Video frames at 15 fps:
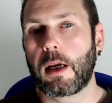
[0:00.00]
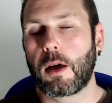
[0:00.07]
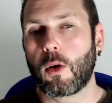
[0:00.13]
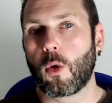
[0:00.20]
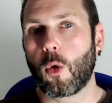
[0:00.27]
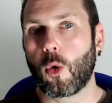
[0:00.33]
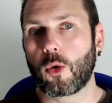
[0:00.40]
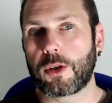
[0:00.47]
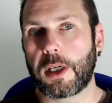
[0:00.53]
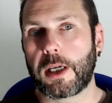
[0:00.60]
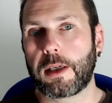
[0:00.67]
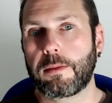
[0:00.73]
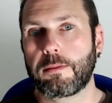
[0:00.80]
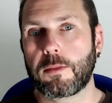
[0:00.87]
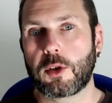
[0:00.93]

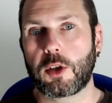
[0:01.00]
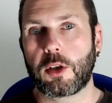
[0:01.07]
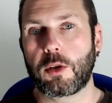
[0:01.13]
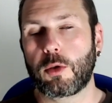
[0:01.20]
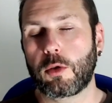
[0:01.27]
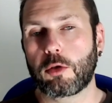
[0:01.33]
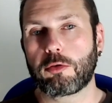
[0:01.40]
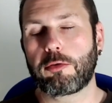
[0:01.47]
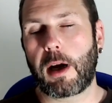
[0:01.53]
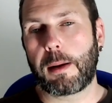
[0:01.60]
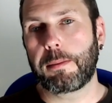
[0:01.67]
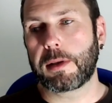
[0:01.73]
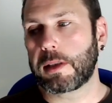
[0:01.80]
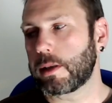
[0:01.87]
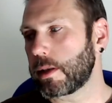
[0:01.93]
order to grab
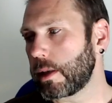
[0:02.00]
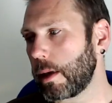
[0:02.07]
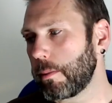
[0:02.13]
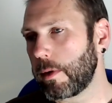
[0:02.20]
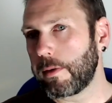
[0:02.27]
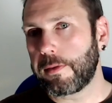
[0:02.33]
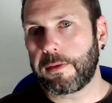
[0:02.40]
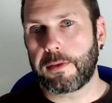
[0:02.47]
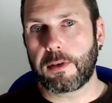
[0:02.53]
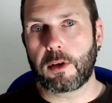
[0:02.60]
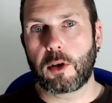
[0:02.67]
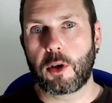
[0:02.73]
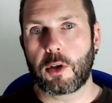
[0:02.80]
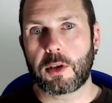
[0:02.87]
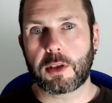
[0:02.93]
some of
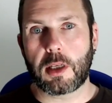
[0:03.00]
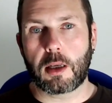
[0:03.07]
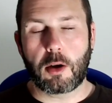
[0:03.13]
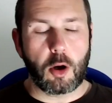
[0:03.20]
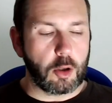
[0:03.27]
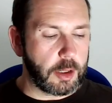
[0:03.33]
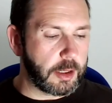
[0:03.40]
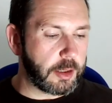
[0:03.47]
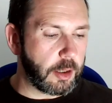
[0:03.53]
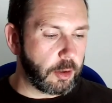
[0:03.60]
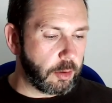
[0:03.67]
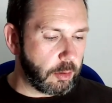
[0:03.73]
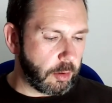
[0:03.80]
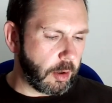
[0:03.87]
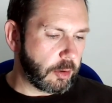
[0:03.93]
Ursula on
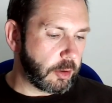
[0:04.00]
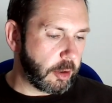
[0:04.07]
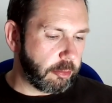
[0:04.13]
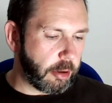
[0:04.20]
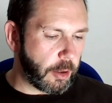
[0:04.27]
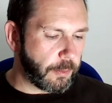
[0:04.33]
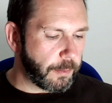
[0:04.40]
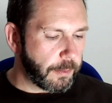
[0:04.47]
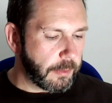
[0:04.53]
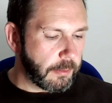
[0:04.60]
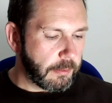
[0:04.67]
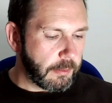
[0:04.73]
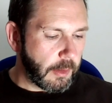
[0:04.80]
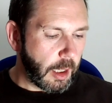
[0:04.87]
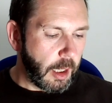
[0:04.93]
her own.
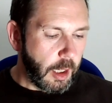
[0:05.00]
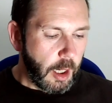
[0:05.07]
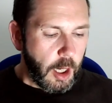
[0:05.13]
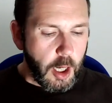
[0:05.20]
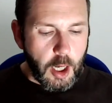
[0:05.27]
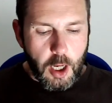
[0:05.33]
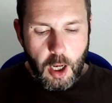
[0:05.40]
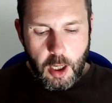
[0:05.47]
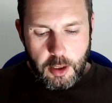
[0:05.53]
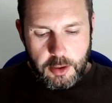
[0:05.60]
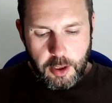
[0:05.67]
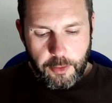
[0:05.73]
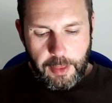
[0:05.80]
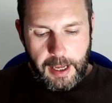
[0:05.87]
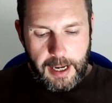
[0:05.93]
So
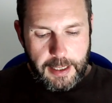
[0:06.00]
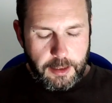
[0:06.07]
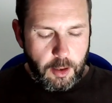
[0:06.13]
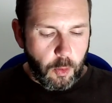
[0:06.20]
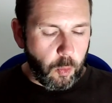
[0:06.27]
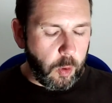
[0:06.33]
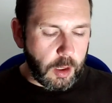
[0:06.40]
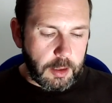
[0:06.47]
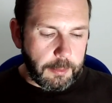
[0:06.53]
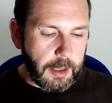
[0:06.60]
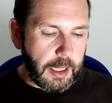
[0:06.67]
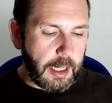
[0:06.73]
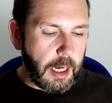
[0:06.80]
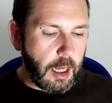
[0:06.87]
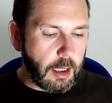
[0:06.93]
then, one of
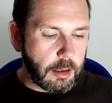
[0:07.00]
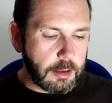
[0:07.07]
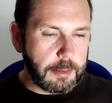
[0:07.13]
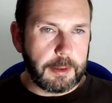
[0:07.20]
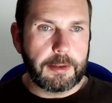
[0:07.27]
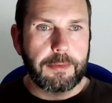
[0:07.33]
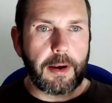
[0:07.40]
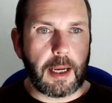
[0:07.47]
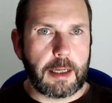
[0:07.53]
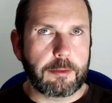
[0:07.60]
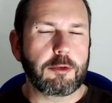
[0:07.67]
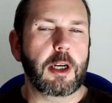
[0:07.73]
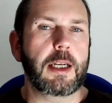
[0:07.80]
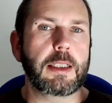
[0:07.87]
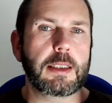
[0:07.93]
my ultimate
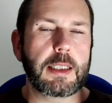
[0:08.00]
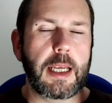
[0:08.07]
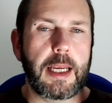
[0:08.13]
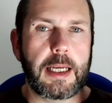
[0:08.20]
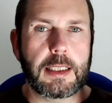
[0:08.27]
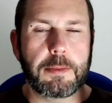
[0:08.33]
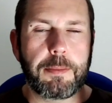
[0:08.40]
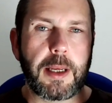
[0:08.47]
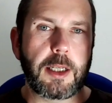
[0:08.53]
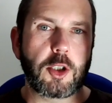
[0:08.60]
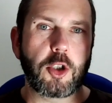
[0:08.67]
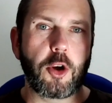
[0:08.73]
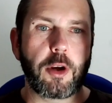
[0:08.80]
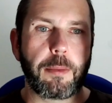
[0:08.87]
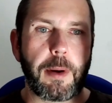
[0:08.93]
favourites is Pink
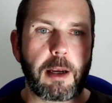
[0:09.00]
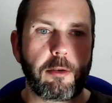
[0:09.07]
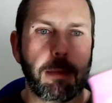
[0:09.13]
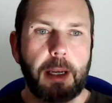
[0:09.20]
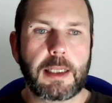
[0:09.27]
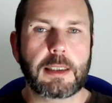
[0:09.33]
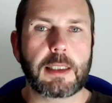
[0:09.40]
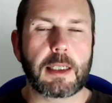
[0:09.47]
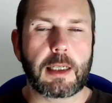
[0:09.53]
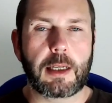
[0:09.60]
Sugar Berry Mint, and I